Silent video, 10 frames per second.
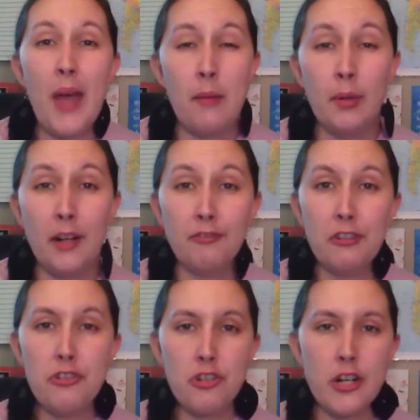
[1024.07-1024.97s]
that
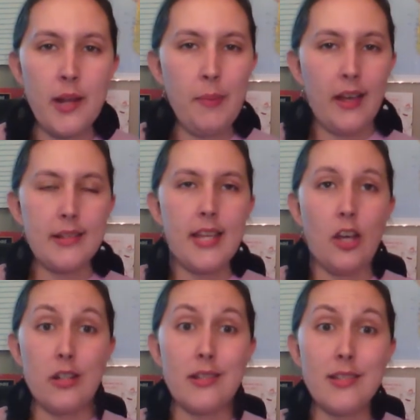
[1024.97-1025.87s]
breadfruit tree because he
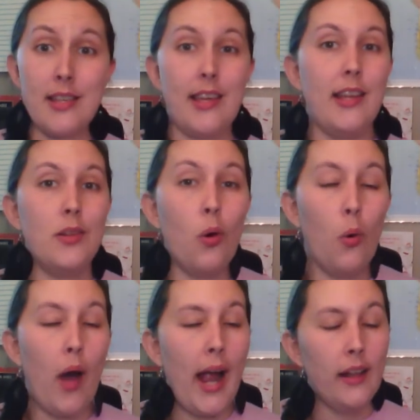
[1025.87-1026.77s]
could see the
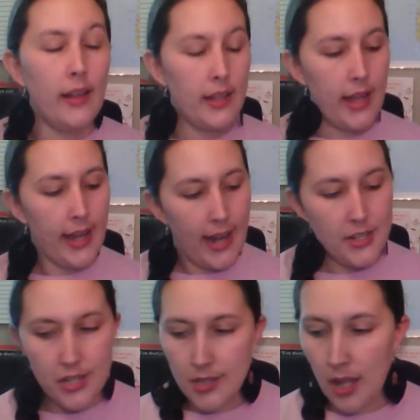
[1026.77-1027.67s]
whole island, and I
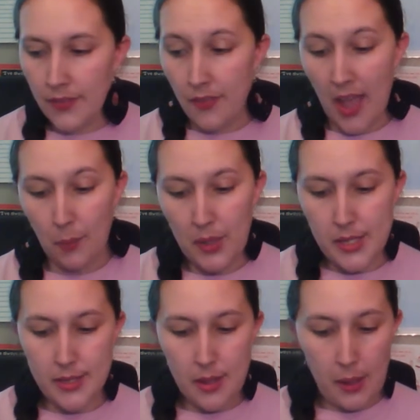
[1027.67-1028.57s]
just thought that that
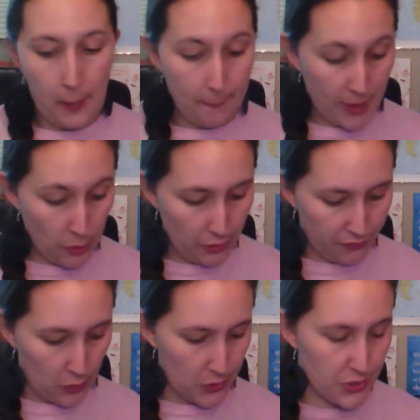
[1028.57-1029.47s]
was
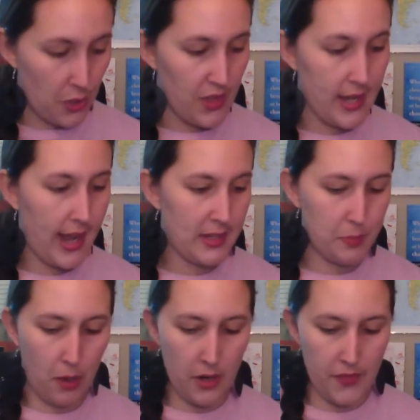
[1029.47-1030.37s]
beautiful. So the next
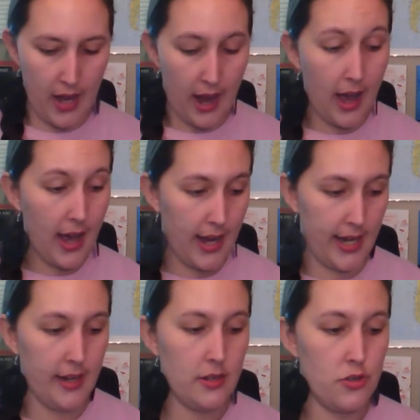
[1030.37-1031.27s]
part that
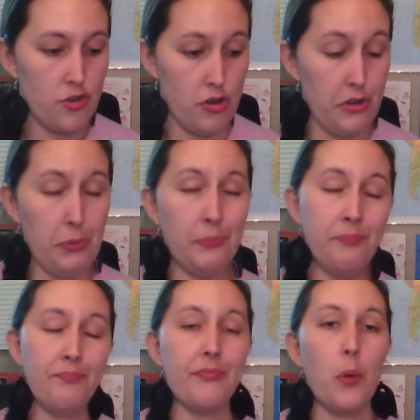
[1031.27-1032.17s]
I drew
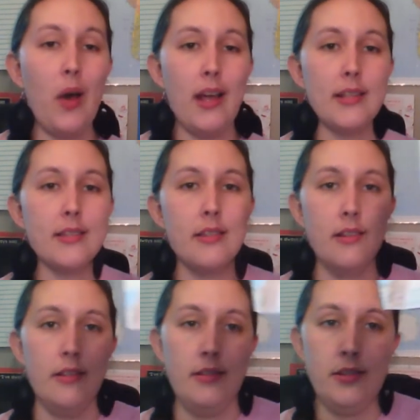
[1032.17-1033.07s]
was
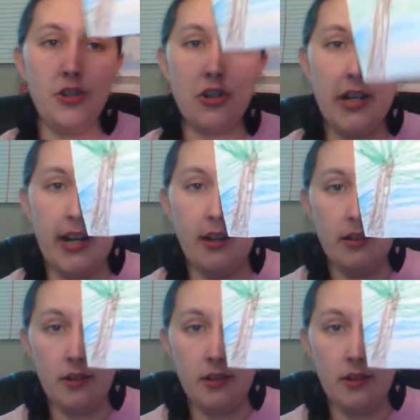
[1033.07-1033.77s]
the tree.